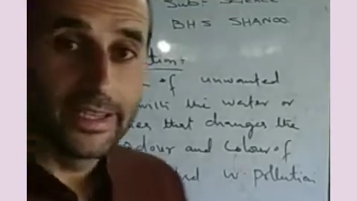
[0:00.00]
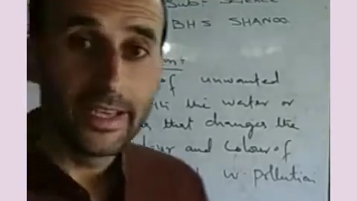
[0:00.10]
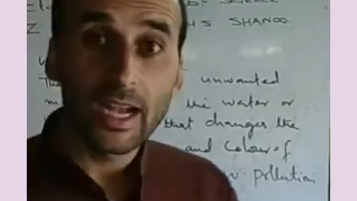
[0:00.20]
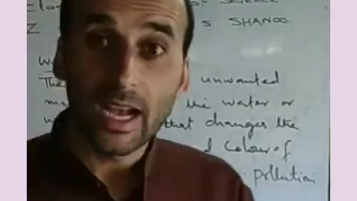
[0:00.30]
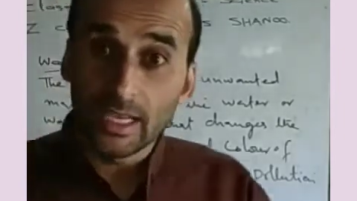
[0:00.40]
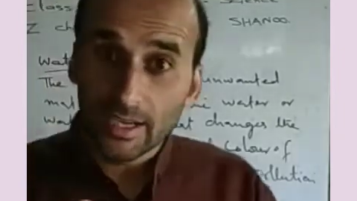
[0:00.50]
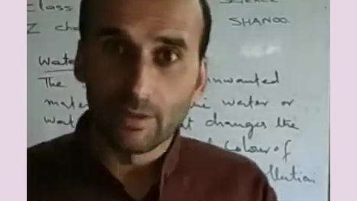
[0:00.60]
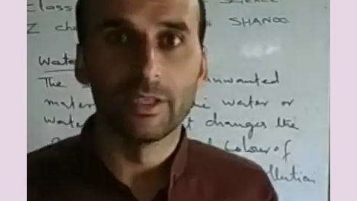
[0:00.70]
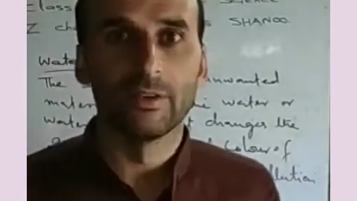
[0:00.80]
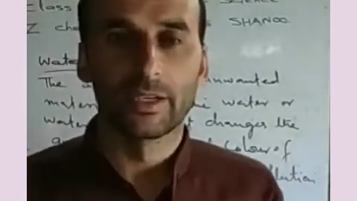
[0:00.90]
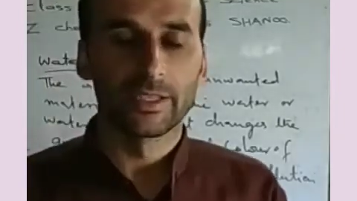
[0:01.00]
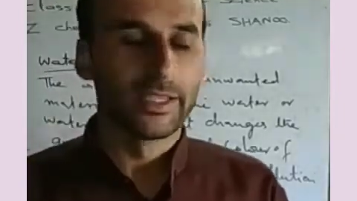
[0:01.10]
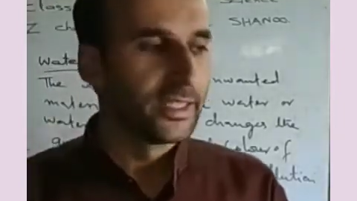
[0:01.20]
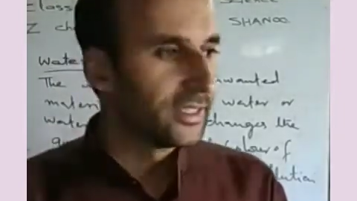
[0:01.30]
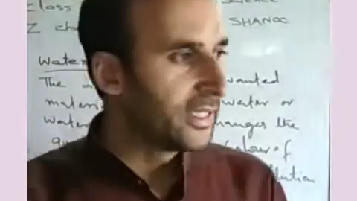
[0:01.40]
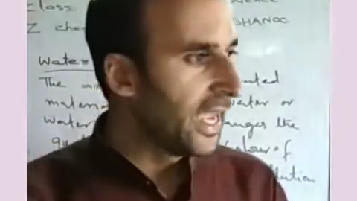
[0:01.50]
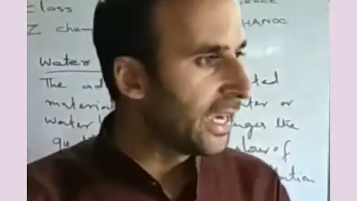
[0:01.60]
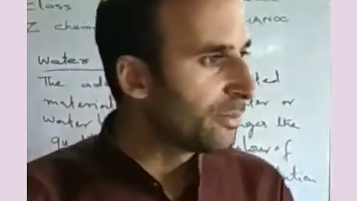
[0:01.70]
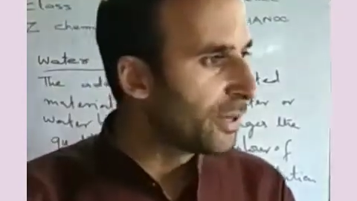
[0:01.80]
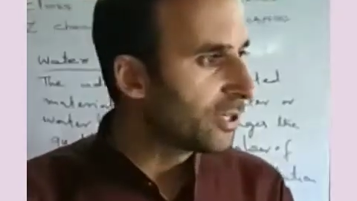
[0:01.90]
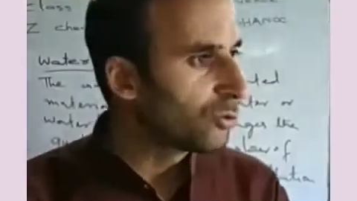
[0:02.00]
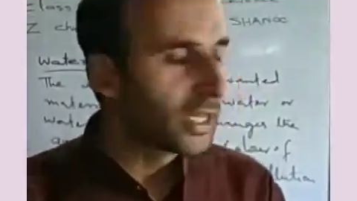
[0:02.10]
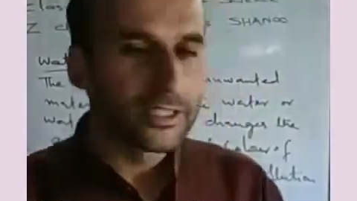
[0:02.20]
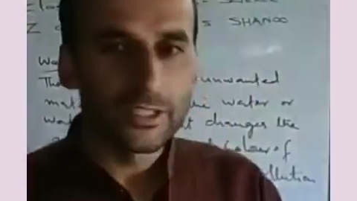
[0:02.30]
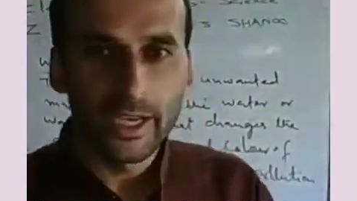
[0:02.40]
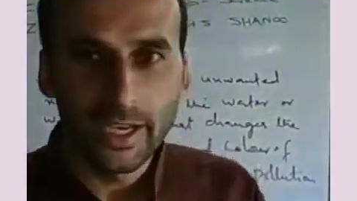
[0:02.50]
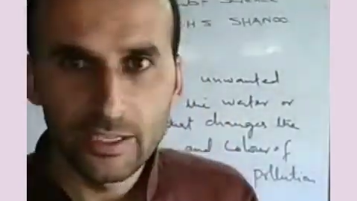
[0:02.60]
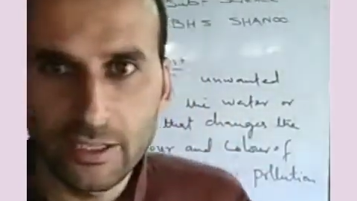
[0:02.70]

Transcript: the color of the water. That particular change